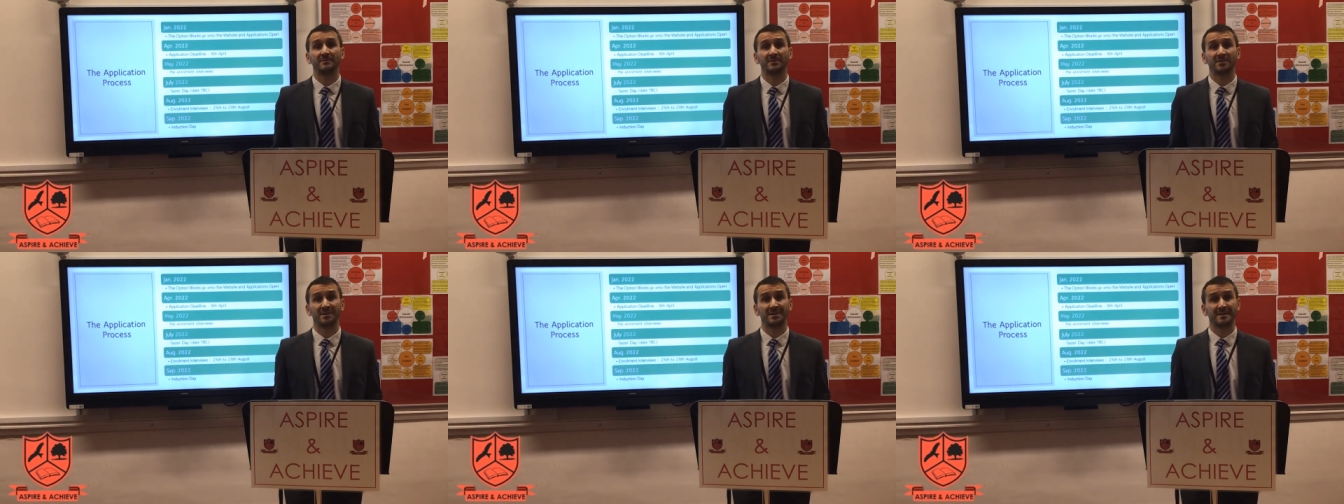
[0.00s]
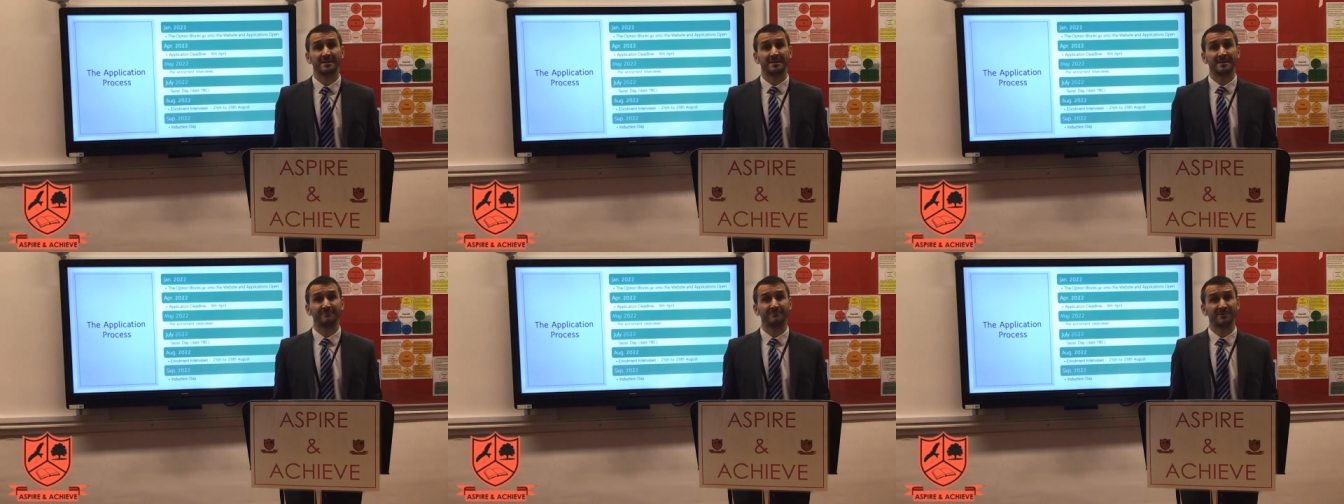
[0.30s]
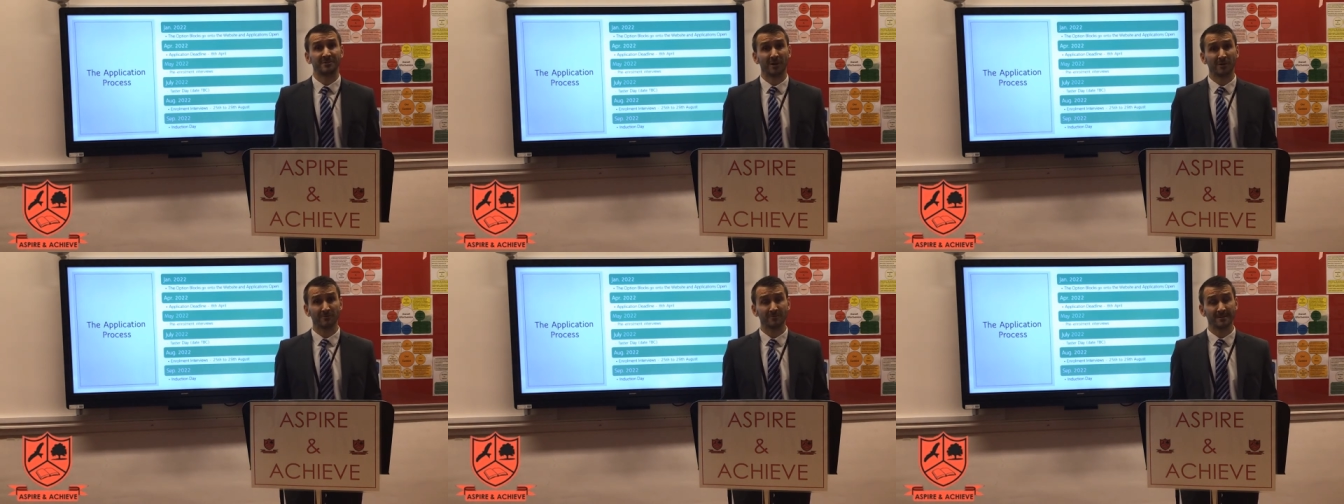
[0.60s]
GCSE
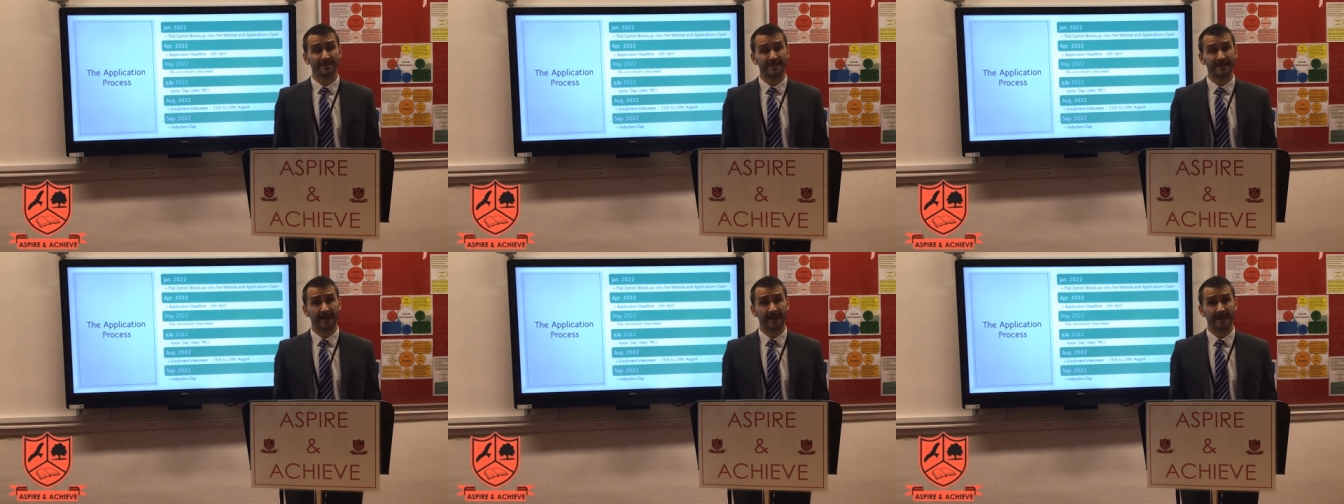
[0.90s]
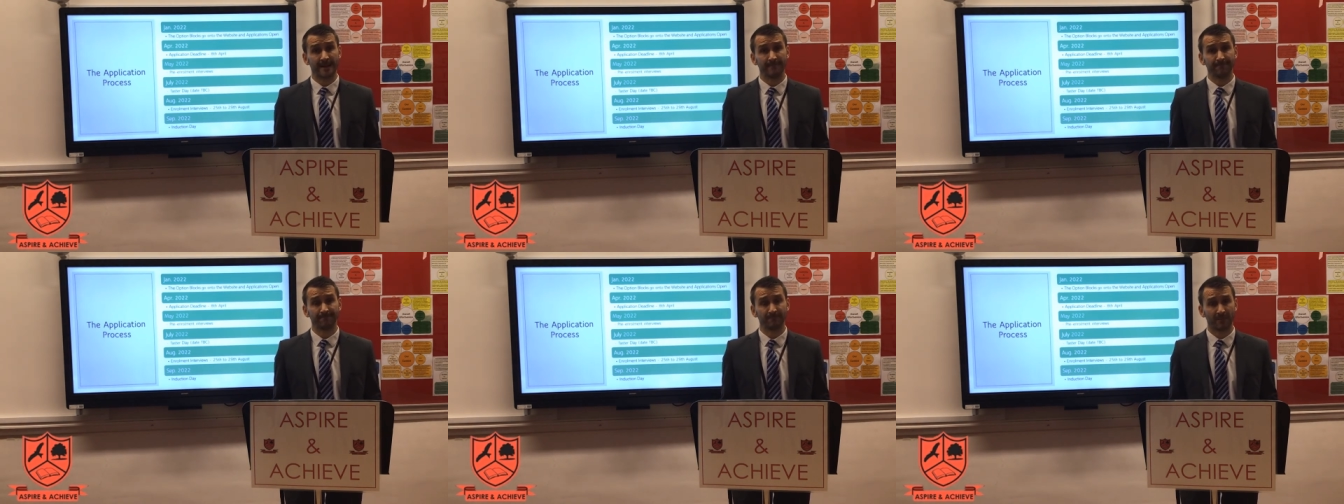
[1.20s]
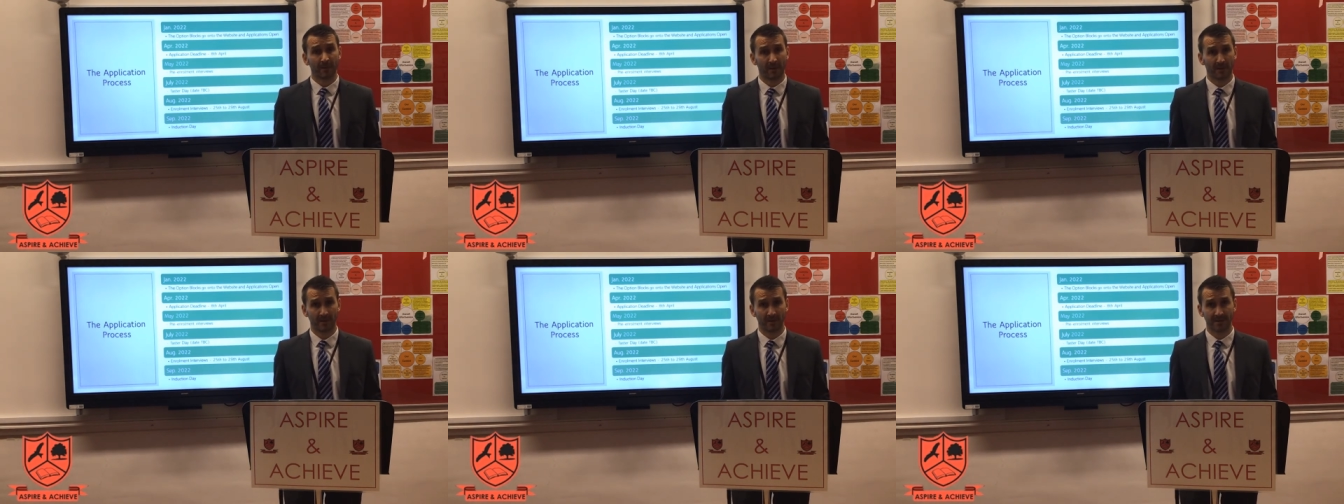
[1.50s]
Results Day,
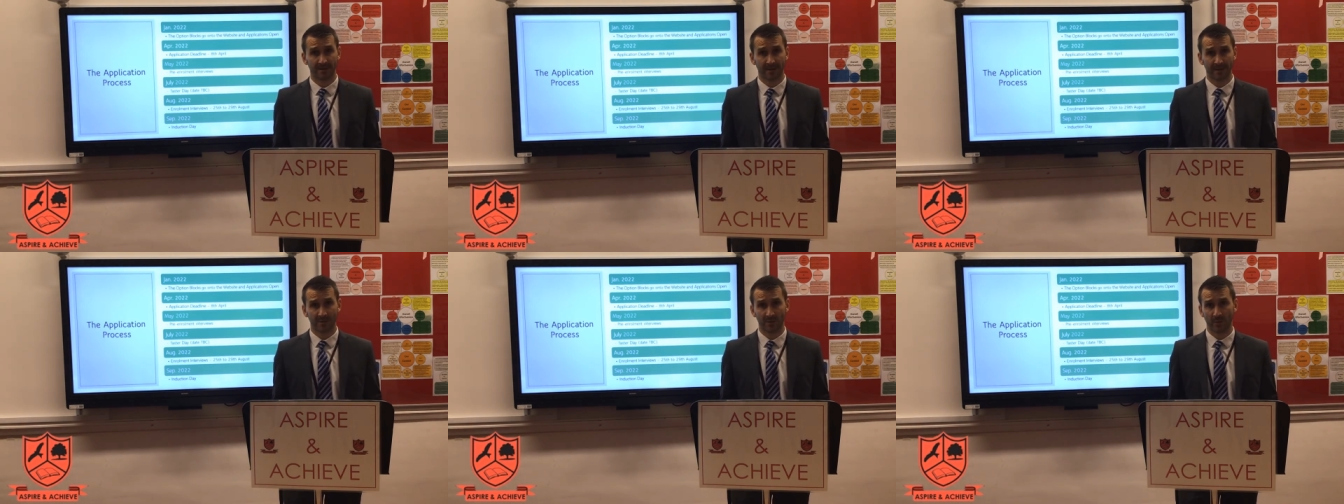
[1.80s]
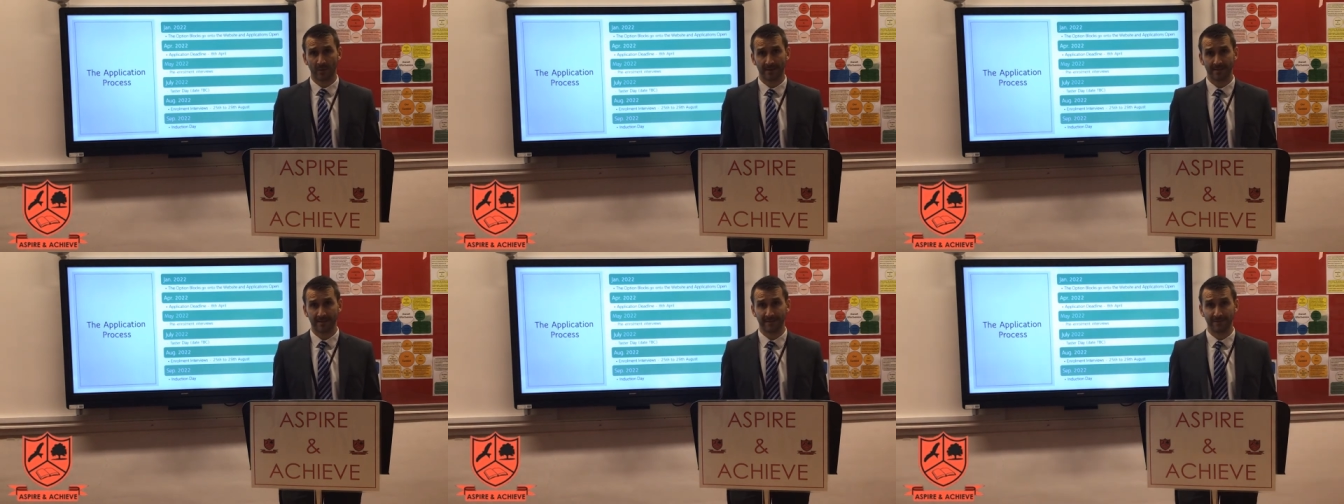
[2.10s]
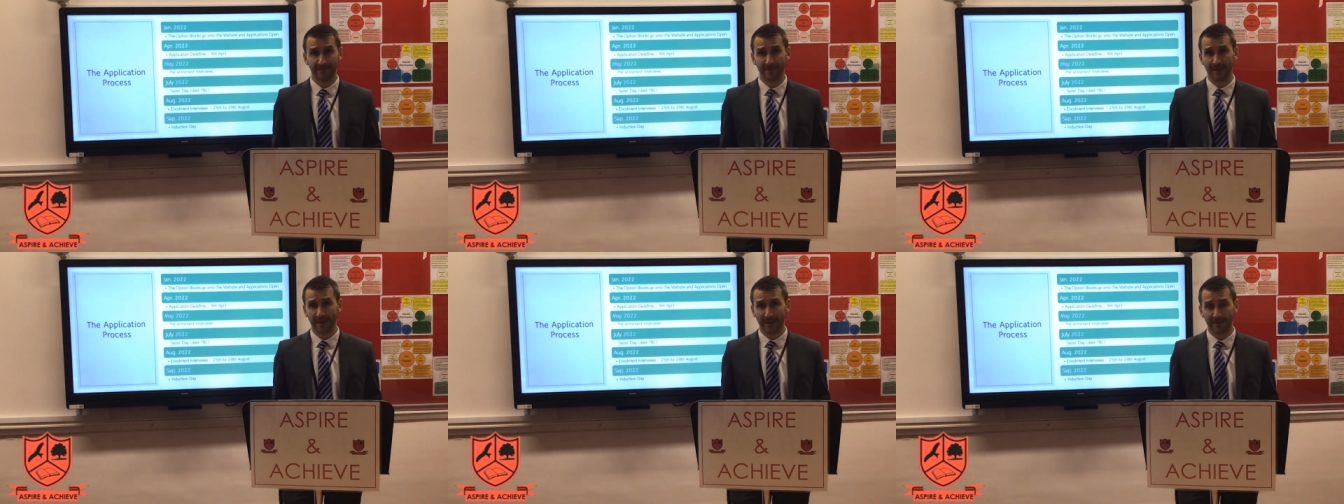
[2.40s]
Thursday the
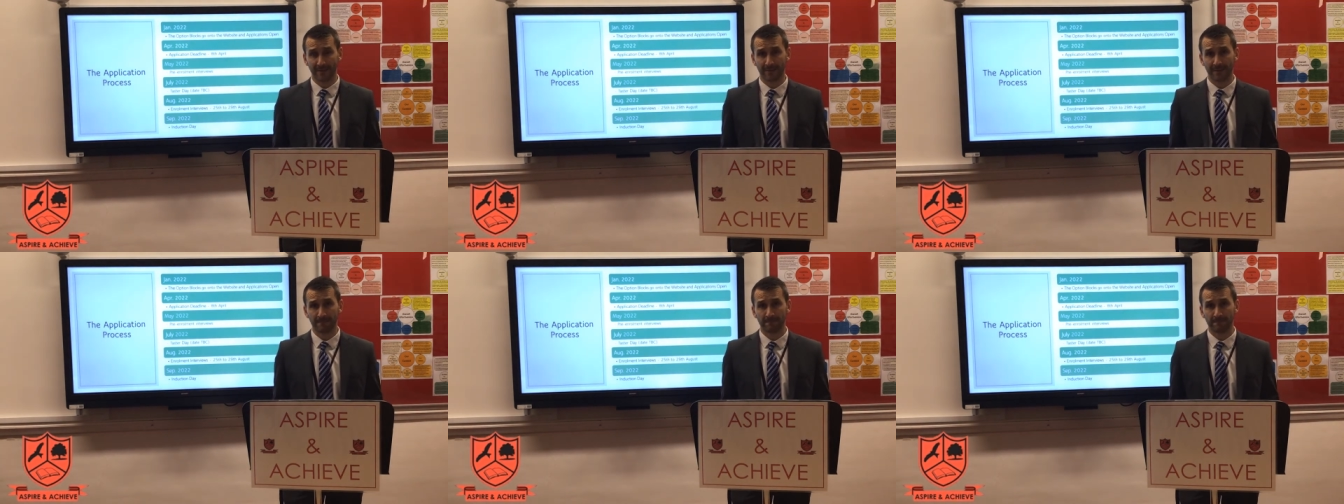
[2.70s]
25th,